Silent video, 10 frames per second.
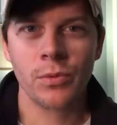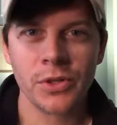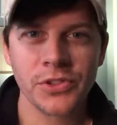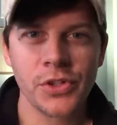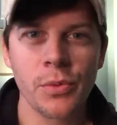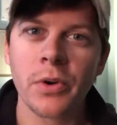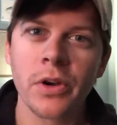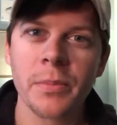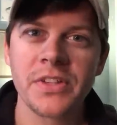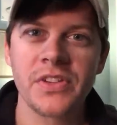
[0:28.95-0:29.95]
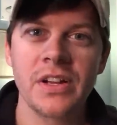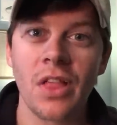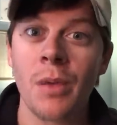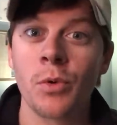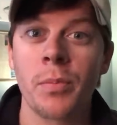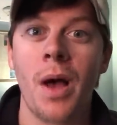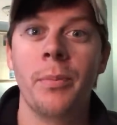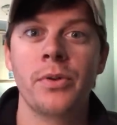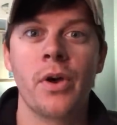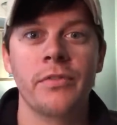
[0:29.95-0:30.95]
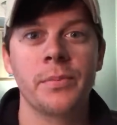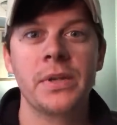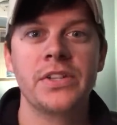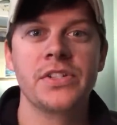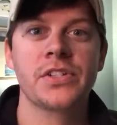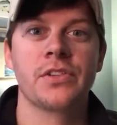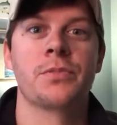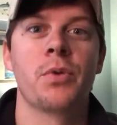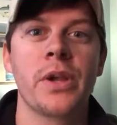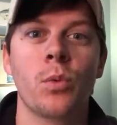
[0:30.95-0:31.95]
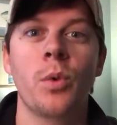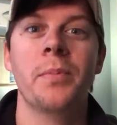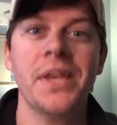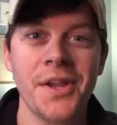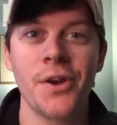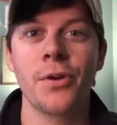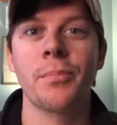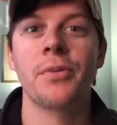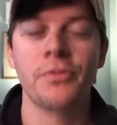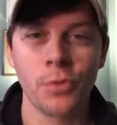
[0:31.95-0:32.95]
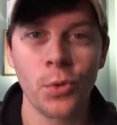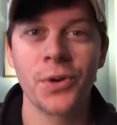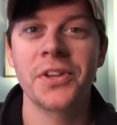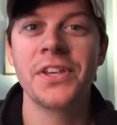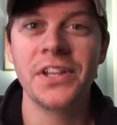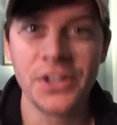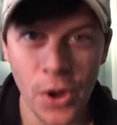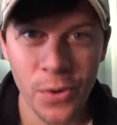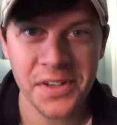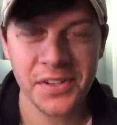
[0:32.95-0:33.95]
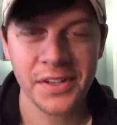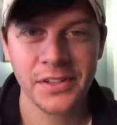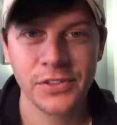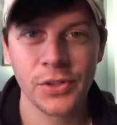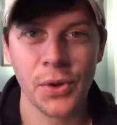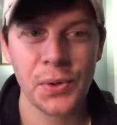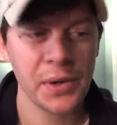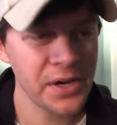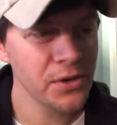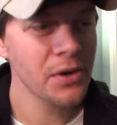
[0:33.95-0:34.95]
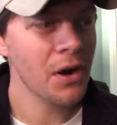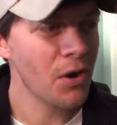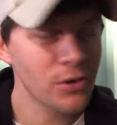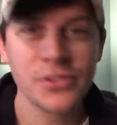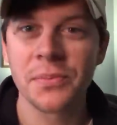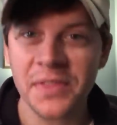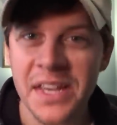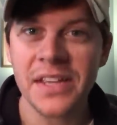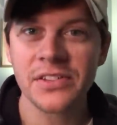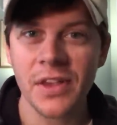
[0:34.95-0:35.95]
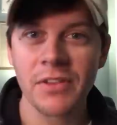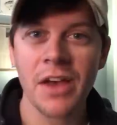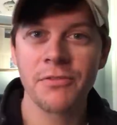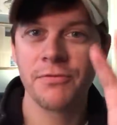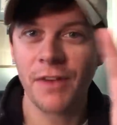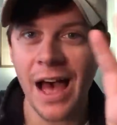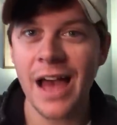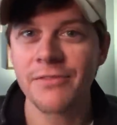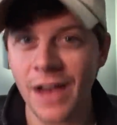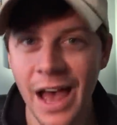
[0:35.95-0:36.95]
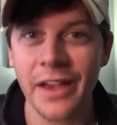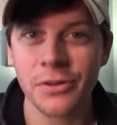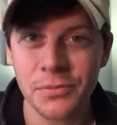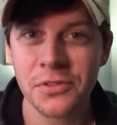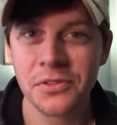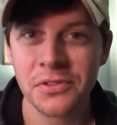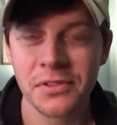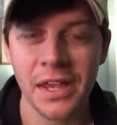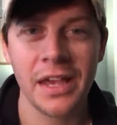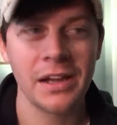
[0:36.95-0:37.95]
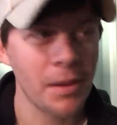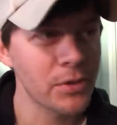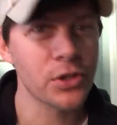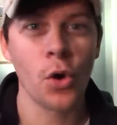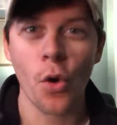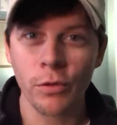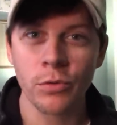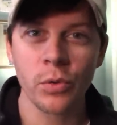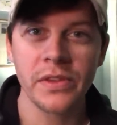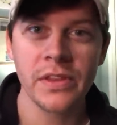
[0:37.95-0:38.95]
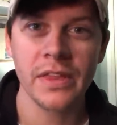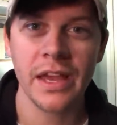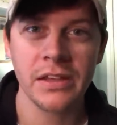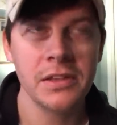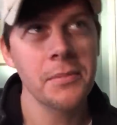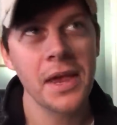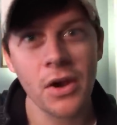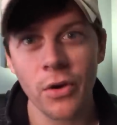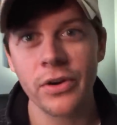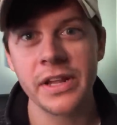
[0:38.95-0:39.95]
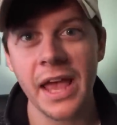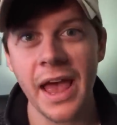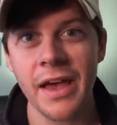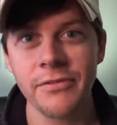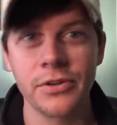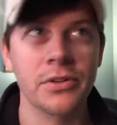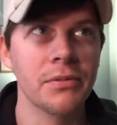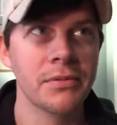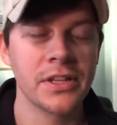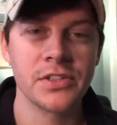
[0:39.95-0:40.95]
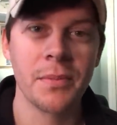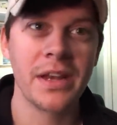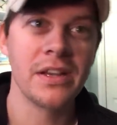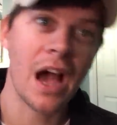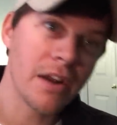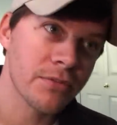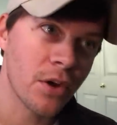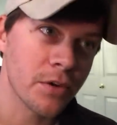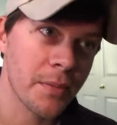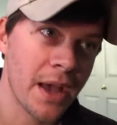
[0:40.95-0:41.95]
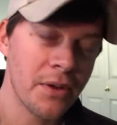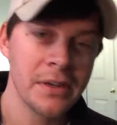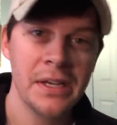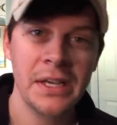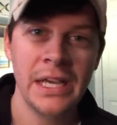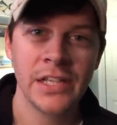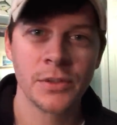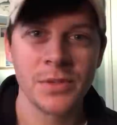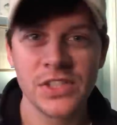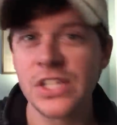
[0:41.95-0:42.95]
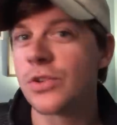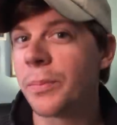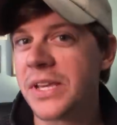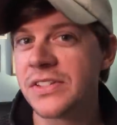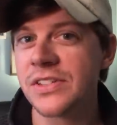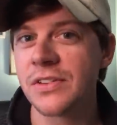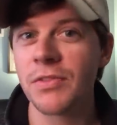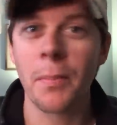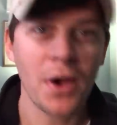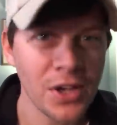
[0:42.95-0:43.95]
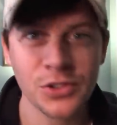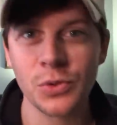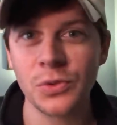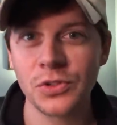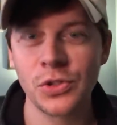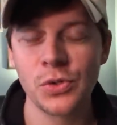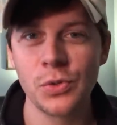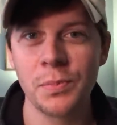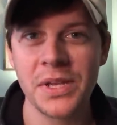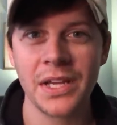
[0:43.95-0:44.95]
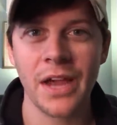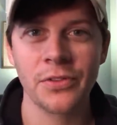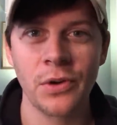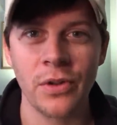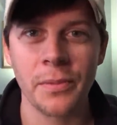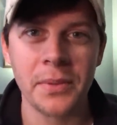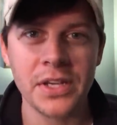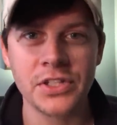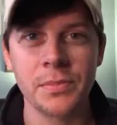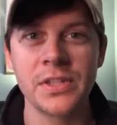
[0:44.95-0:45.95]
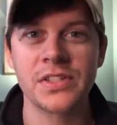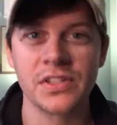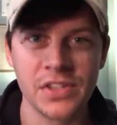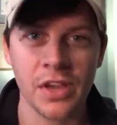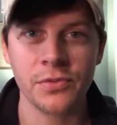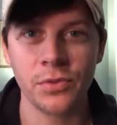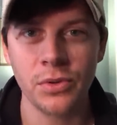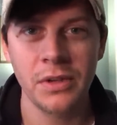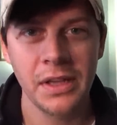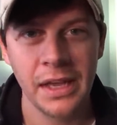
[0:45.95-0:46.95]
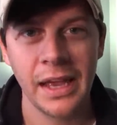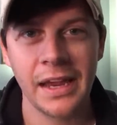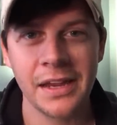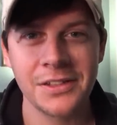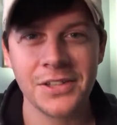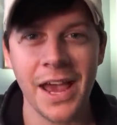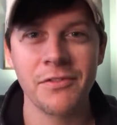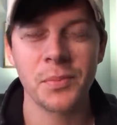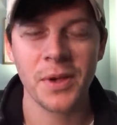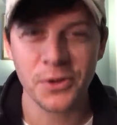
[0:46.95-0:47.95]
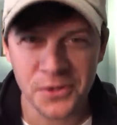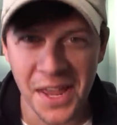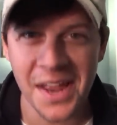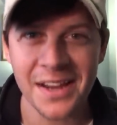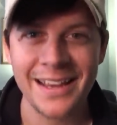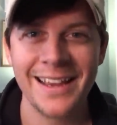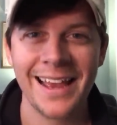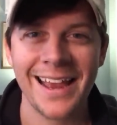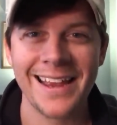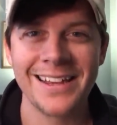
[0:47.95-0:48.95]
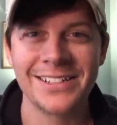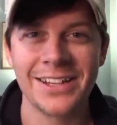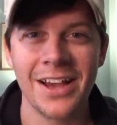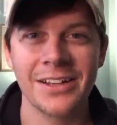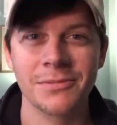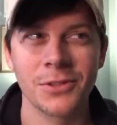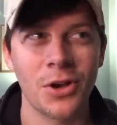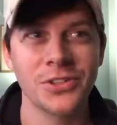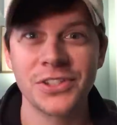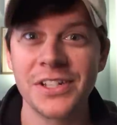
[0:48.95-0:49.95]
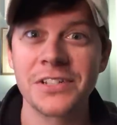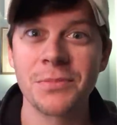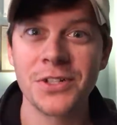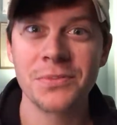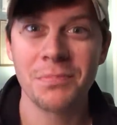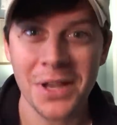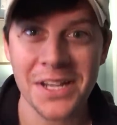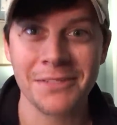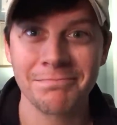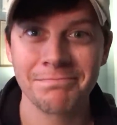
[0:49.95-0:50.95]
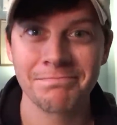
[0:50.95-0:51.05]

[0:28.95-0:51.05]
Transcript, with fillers: Real soon, we're going to be seeing a lot more pompano off the beaches. Spring will be here before you know it. So here are some things. I've got five items that I'm going to go over with you that you may already have or that you may not have thought about. Some essential pieces of the puzzle to being out there on the beach to be successful and to have a better day and to not cost you as much money.